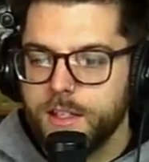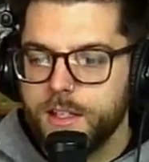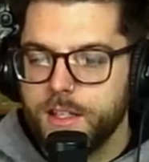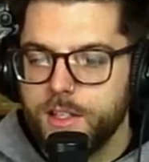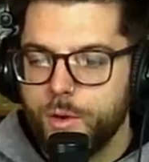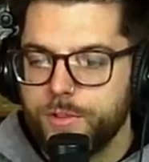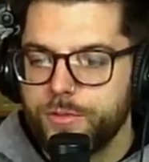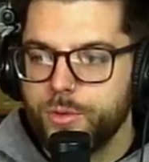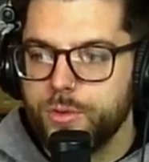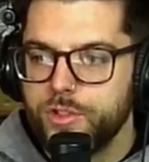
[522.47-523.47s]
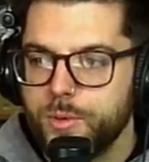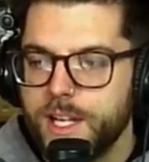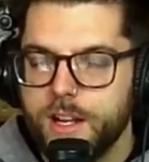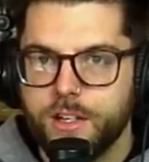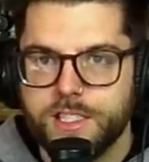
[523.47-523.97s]
you know, through doing
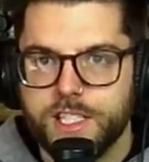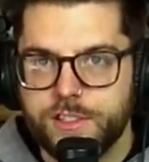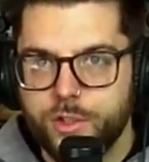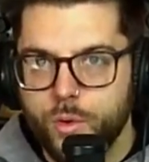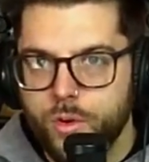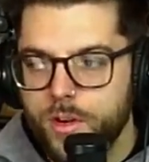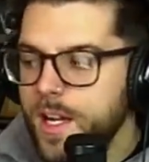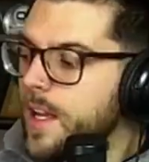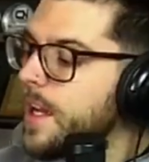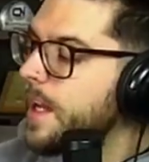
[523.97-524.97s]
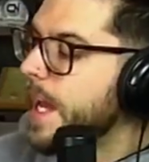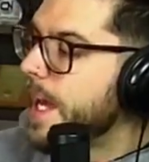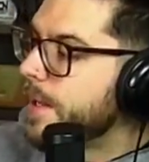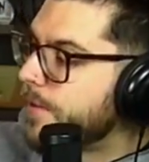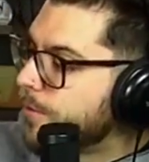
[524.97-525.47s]
haircuts at school
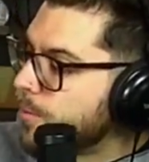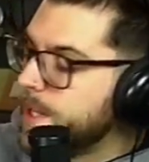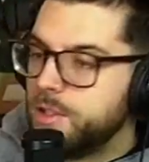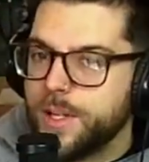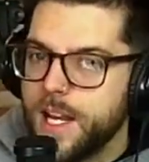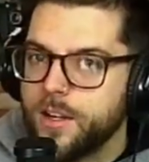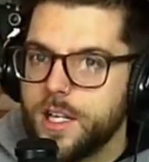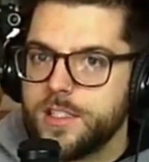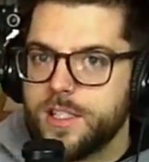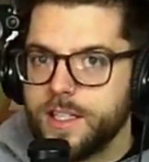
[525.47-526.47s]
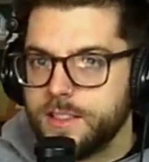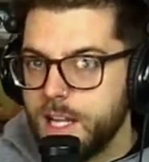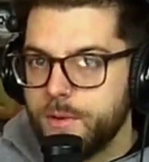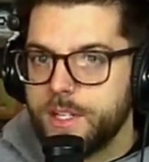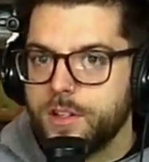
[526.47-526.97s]
and through me doing haircuts like
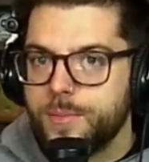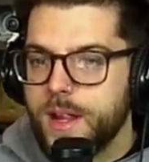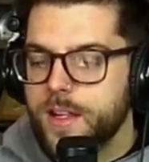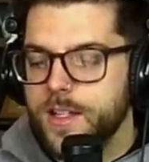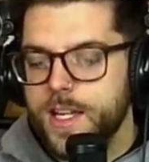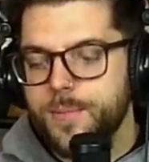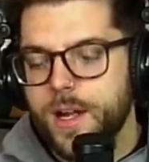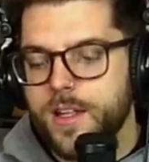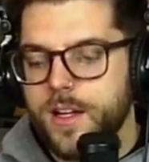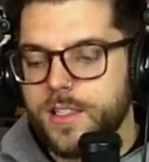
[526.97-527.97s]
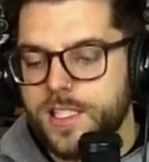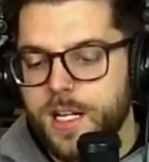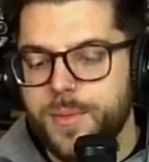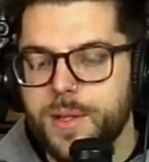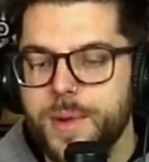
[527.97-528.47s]
down here in my
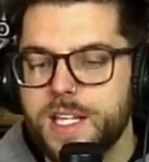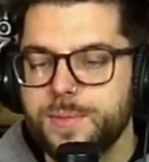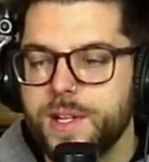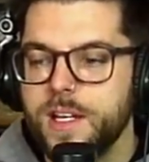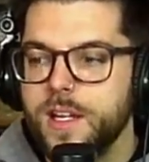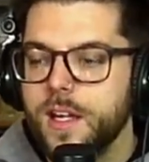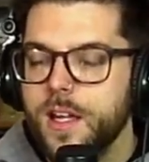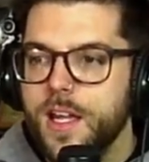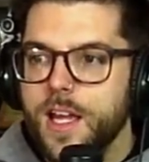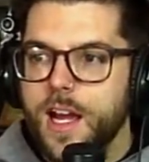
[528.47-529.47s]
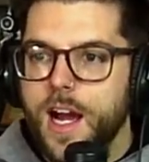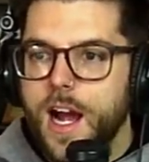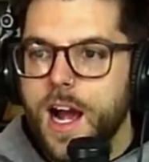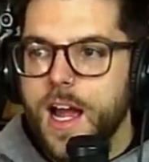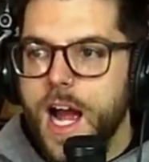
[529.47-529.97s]
setup in the basement,
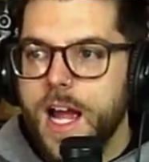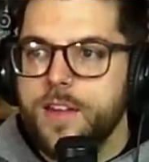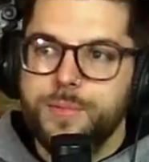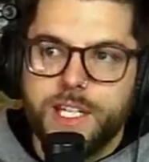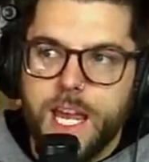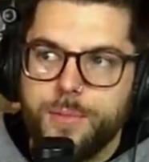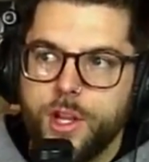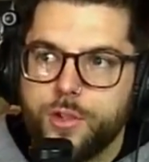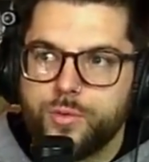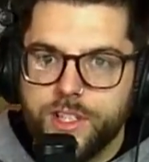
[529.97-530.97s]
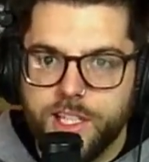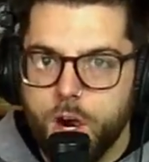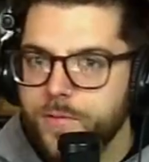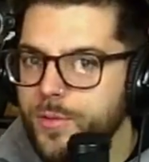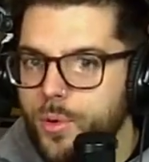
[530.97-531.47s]
I became like really
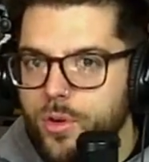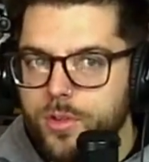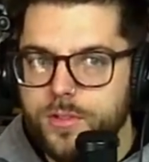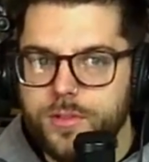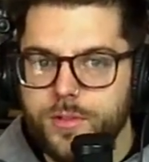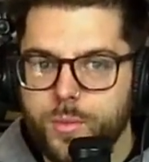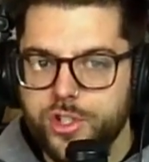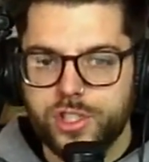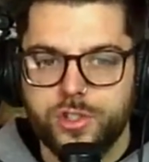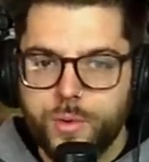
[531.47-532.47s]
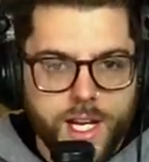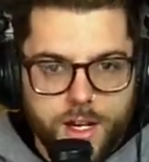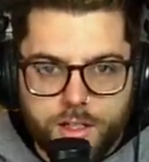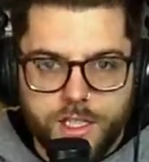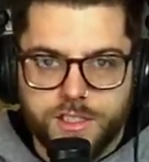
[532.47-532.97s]
comfortable with just doing
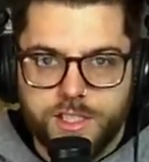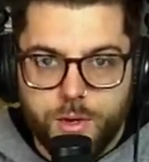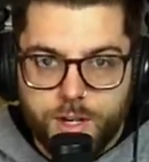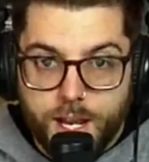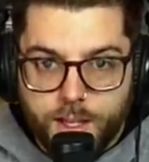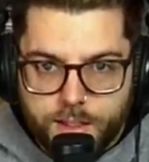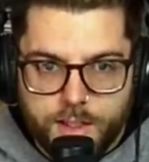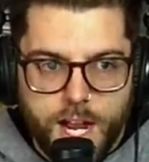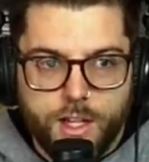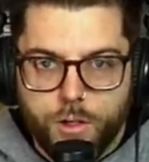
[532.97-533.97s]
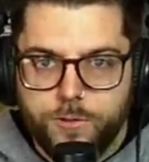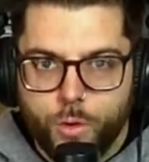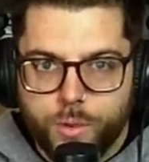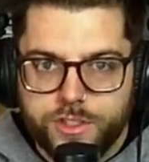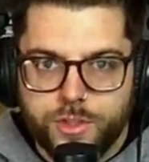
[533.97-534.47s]
haircuts in general, and I look
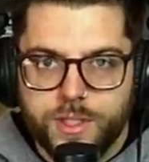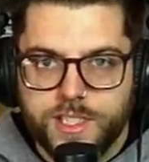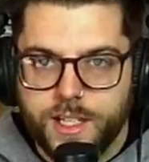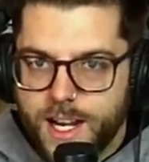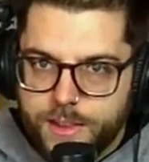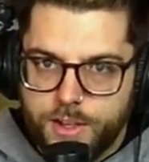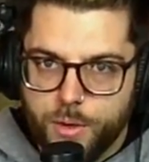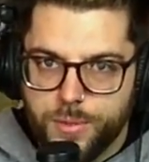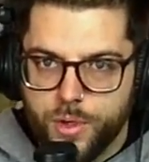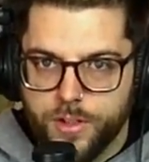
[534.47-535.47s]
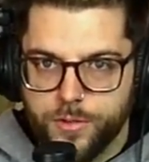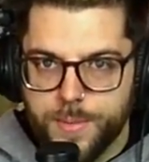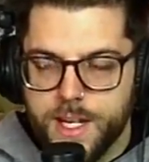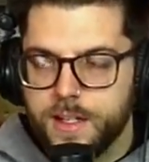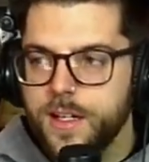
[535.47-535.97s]
forward to it. It's like kind of therapeutic for
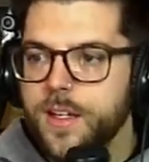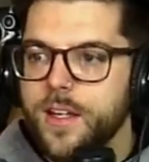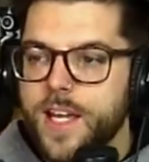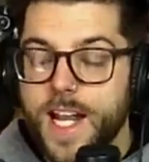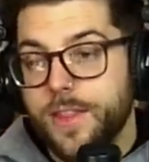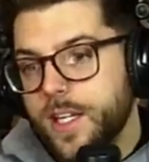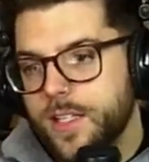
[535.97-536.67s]
me, and I think